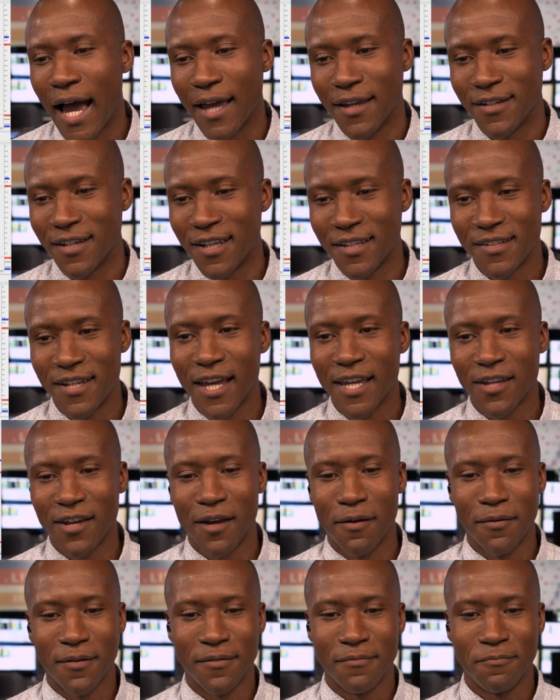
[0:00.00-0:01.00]
You can tell
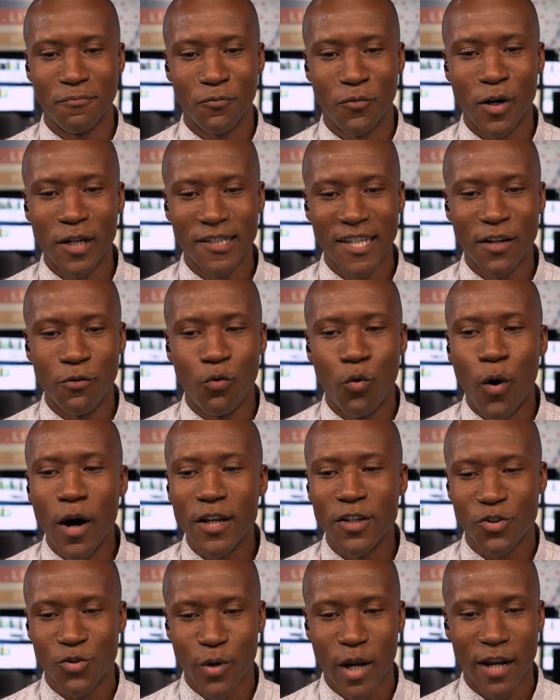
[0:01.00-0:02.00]
you was in
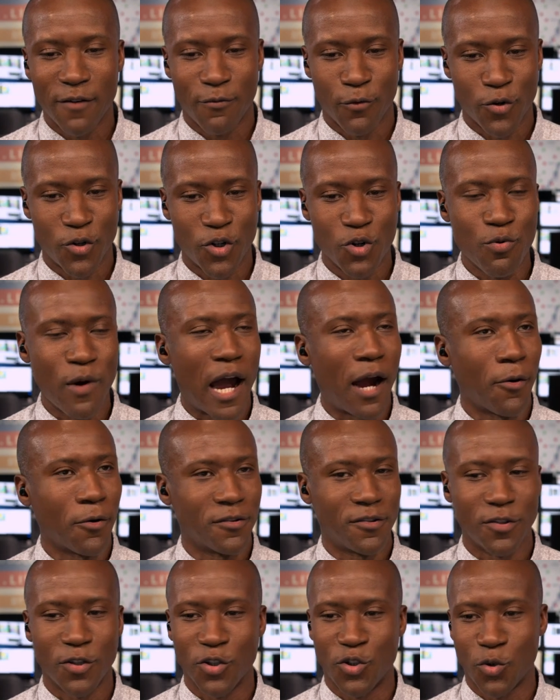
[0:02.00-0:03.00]
one trade for 2 hours
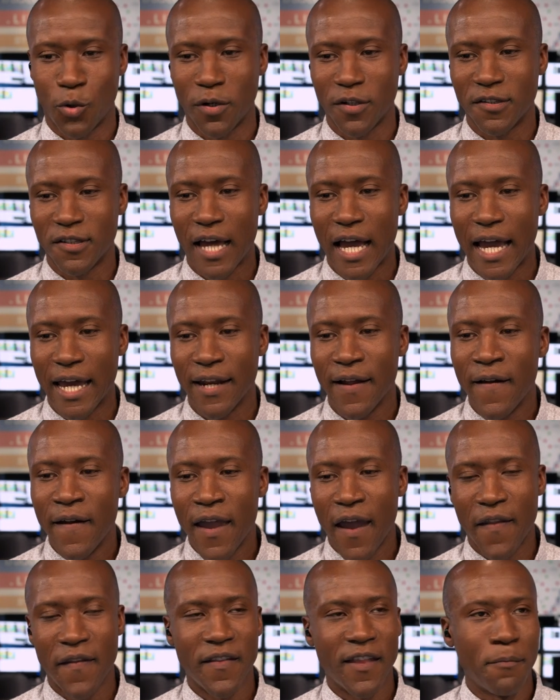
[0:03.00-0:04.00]
to the short side,
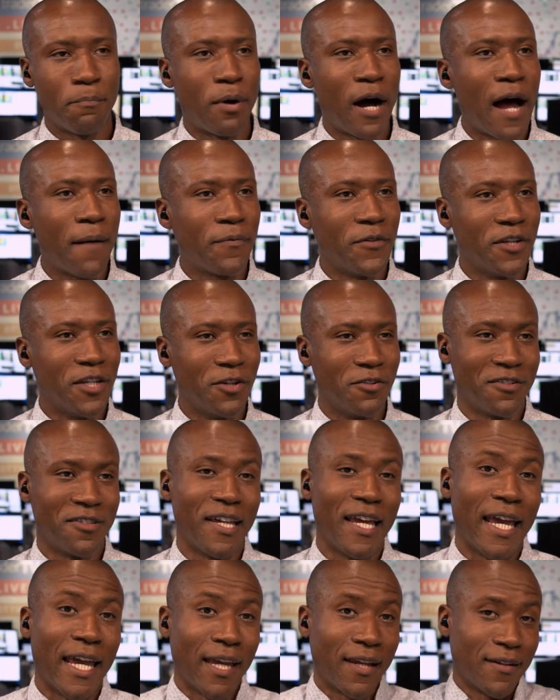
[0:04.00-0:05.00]
and then they popped the news
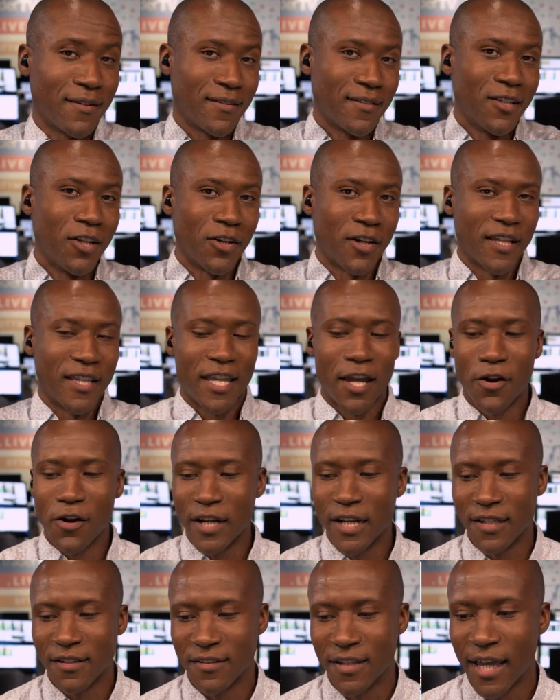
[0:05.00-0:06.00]
saying, look, and they're
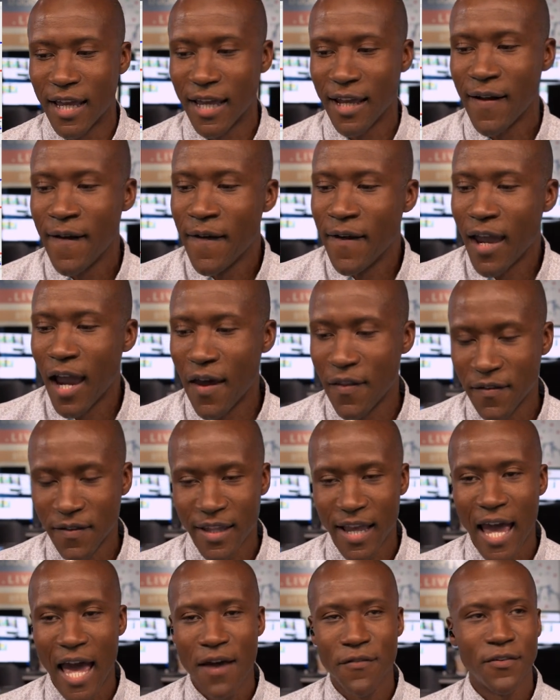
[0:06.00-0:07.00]
going to say that
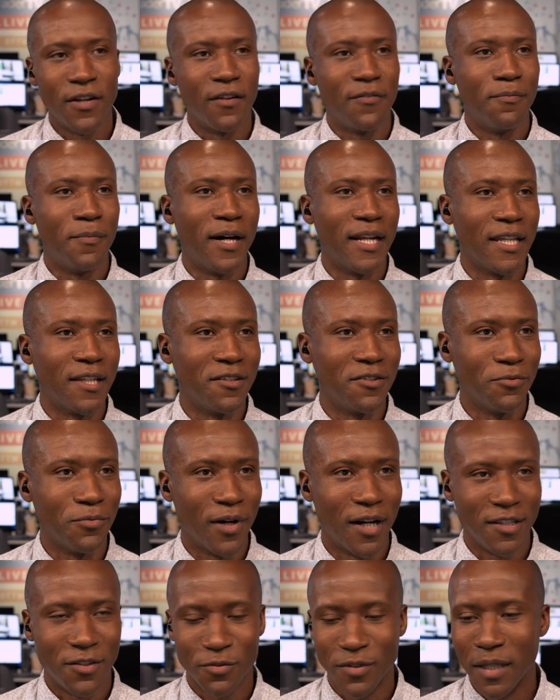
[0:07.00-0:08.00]
they have enough money
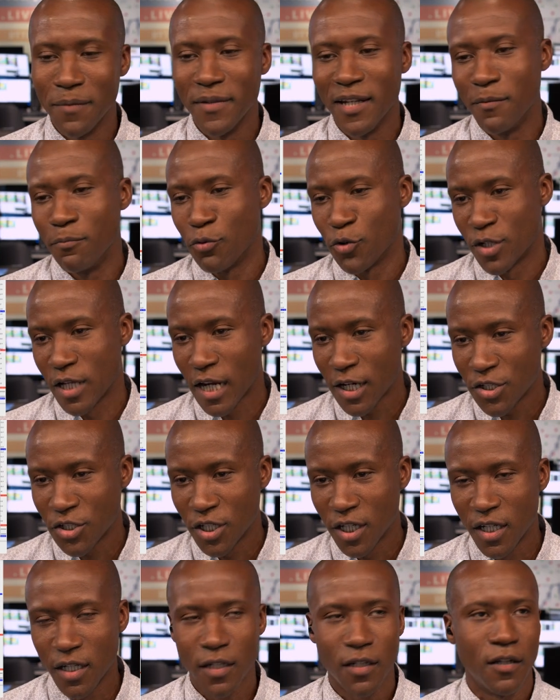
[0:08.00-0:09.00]
to do limited
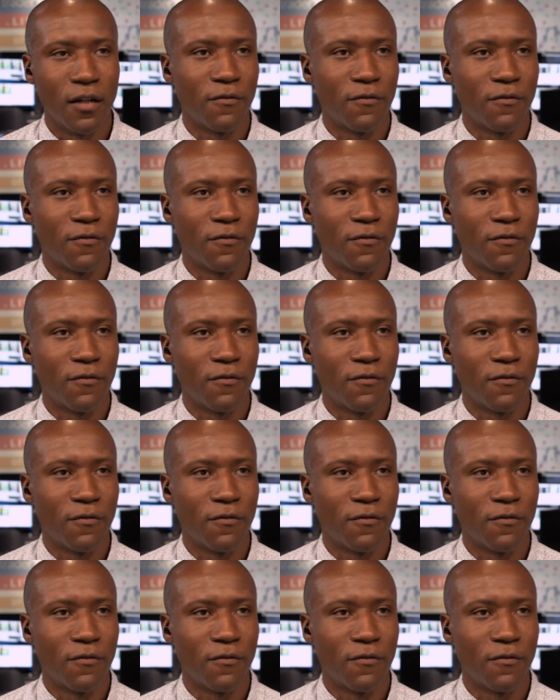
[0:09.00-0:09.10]
production.